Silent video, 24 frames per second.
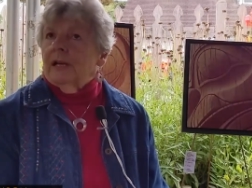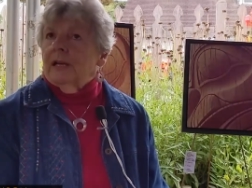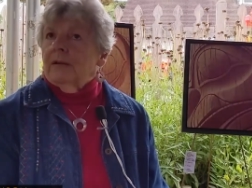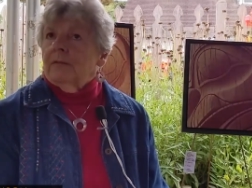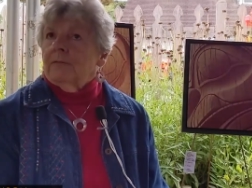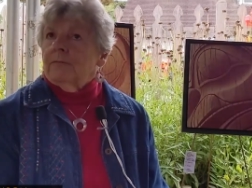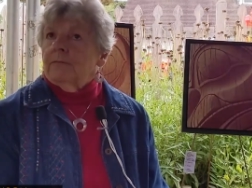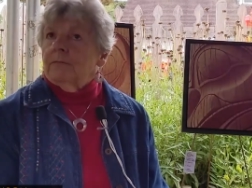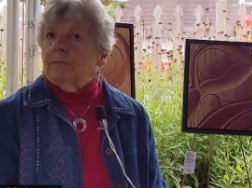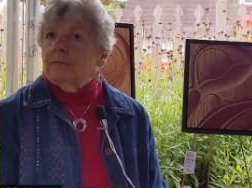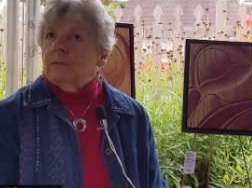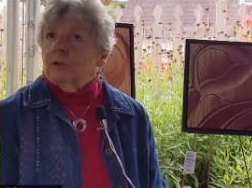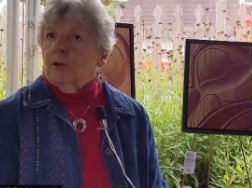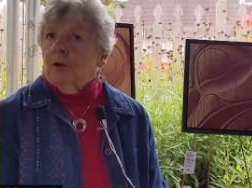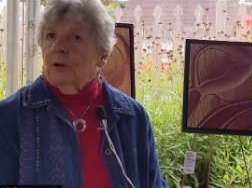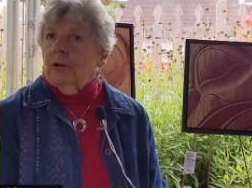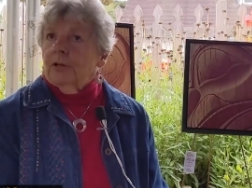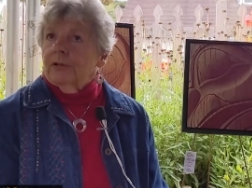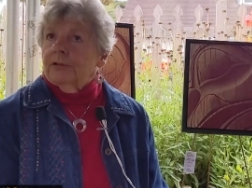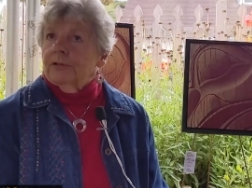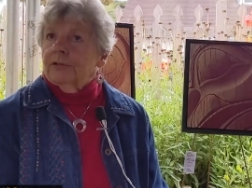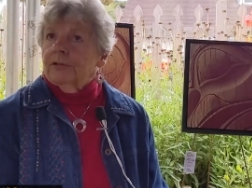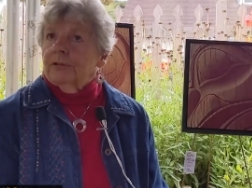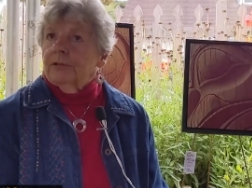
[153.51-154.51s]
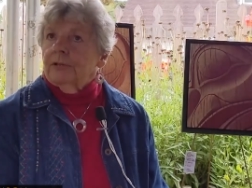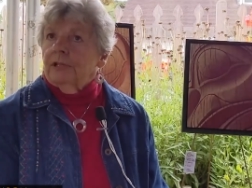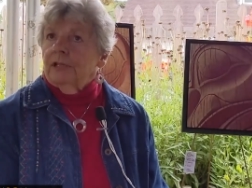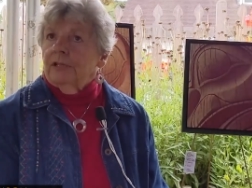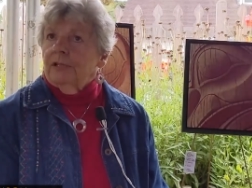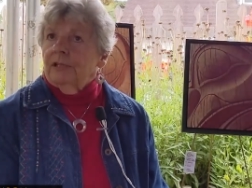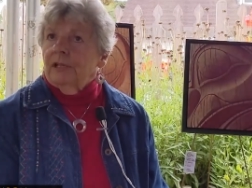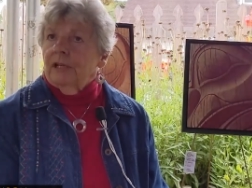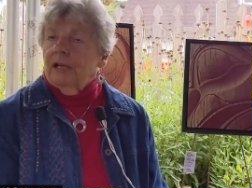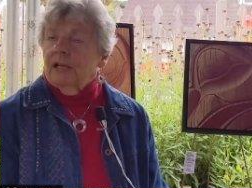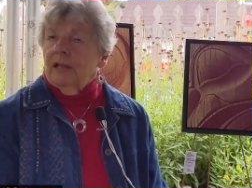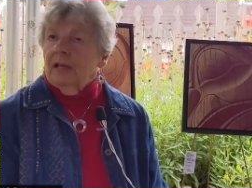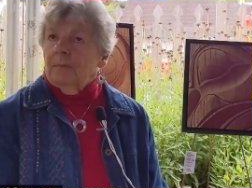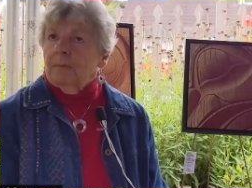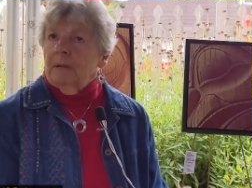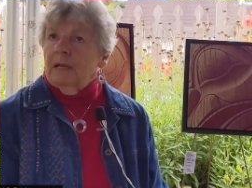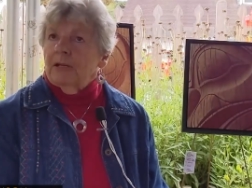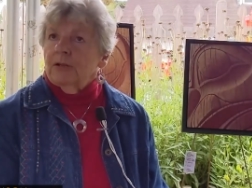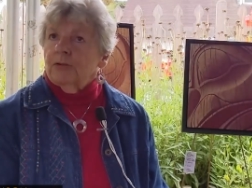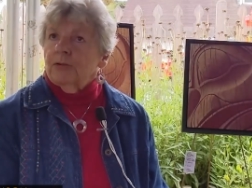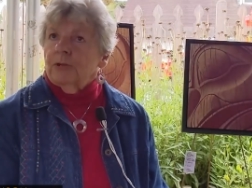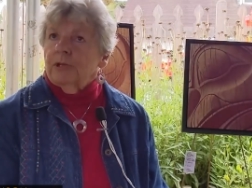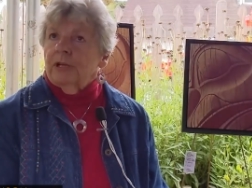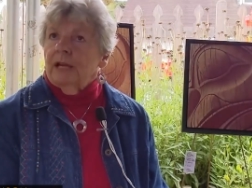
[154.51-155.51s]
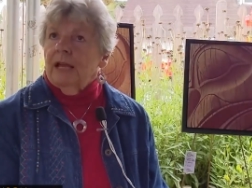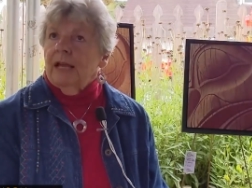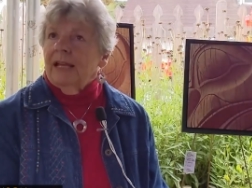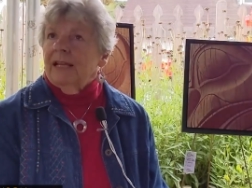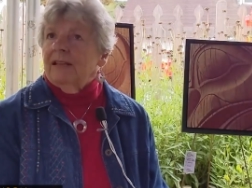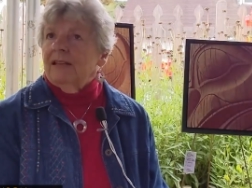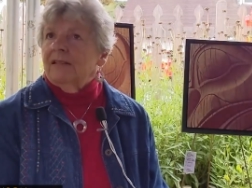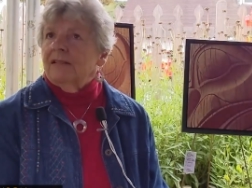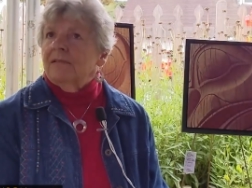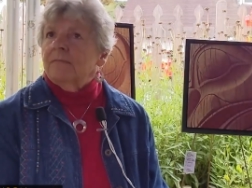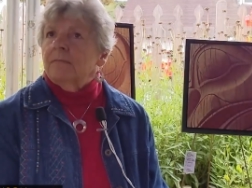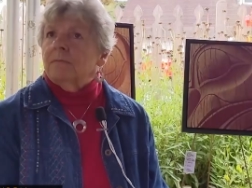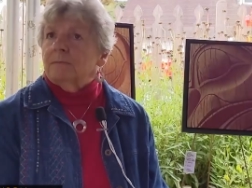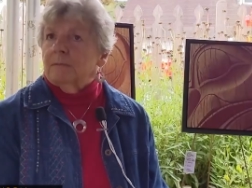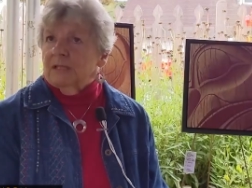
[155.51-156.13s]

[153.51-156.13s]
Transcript: I taught in the elementary and